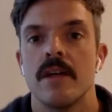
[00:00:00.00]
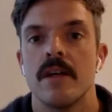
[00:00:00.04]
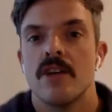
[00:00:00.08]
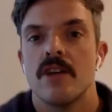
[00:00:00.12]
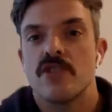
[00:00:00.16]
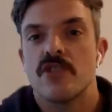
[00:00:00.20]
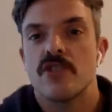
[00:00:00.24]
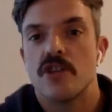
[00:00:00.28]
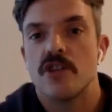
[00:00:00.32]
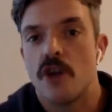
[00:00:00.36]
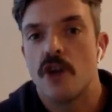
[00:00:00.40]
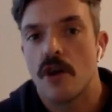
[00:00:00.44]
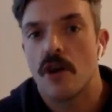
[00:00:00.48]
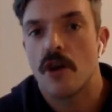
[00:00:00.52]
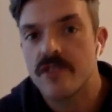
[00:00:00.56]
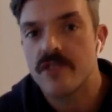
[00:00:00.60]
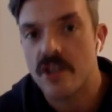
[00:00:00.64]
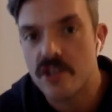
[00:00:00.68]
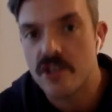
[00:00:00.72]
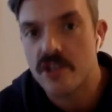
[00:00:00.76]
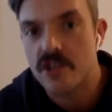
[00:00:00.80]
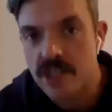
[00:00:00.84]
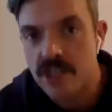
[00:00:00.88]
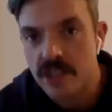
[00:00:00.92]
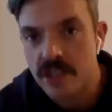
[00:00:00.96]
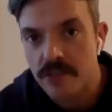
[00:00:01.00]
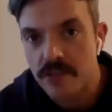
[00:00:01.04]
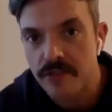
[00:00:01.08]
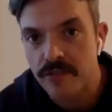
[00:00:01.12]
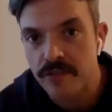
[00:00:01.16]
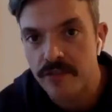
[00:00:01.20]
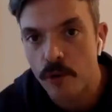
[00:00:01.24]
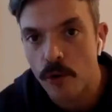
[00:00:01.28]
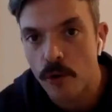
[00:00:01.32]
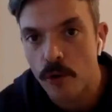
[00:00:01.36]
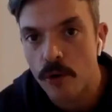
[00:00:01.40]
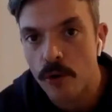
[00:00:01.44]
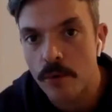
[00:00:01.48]
So you're not touching the
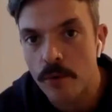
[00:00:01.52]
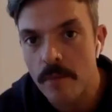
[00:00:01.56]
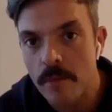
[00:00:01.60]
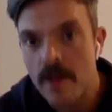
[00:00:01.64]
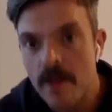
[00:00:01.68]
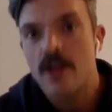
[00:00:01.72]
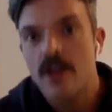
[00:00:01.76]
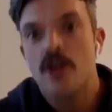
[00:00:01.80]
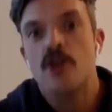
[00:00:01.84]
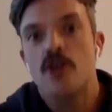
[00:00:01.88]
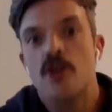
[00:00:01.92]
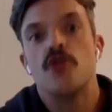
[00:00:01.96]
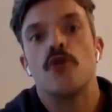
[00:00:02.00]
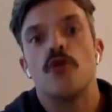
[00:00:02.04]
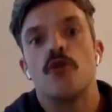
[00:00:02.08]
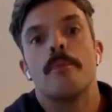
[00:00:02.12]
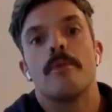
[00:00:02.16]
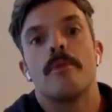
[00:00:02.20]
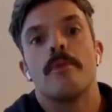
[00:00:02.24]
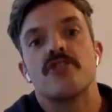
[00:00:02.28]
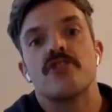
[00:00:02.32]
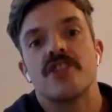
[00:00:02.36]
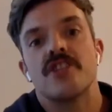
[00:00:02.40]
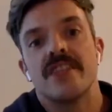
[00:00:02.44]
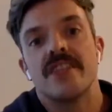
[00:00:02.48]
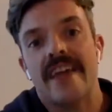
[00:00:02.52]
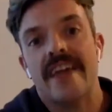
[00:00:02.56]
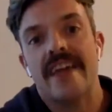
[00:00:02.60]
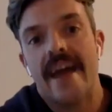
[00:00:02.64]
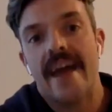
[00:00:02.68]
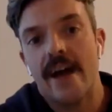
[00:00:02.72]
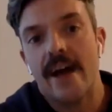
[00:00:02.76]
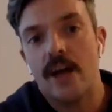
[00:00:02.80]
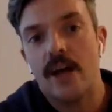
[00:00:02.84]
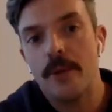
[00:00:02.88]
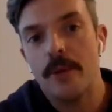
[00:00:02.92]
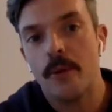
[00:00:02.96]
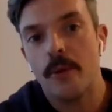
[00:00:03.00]
floor. You're pushing the
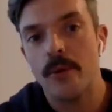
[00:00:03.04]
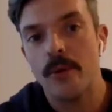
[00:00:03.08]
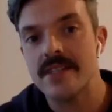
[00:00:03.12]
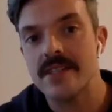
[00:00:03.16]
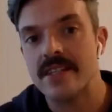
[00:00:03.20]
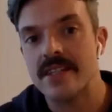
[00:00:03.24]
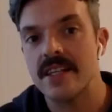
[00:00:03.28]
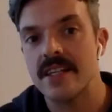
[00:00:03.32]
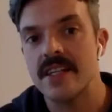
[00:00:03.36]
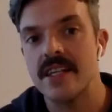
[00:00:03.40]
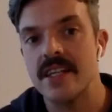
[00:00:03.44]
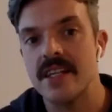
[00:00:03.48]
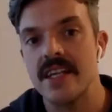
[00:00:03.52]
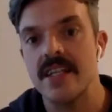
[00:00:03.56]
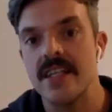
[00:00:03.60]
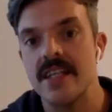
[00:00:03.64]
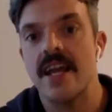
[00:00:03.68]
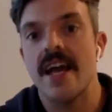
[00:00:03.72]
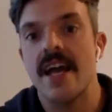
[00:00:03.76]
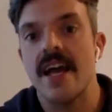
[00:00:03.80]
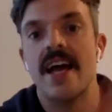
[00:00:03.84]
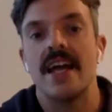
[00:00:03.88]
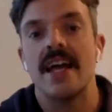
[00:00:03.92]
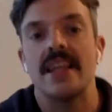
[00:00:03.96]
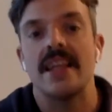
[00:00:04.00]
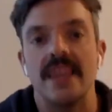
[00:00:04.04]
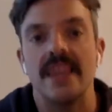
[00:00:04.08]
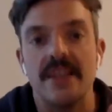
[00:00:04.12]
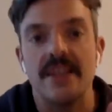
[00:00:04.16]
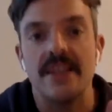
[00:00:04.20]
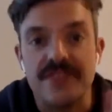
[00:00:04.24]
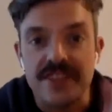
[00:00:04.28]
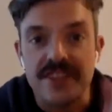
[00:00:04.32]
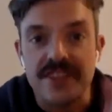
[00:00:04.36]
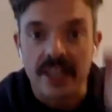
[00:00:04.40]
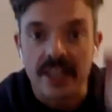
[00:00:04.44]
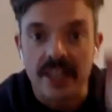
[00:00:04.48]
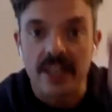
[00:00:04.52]
elbow into the knee,
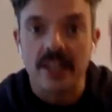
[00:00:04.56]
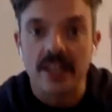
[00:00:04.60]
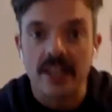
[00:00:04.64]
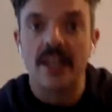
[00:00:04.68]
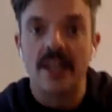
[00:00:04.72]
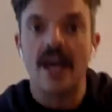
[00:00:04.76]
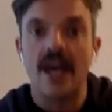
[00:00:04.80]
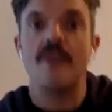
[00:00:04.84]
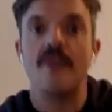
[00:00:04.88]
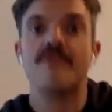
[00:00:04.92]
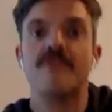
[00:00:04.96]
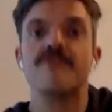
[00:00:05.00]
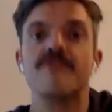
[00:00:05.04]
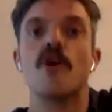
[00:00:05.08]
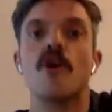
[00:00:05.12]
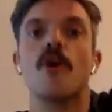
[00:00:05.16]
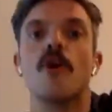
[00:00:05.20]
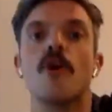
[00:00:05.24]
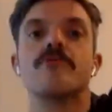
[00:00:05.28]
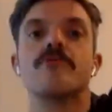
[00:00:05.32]
lifting the left arm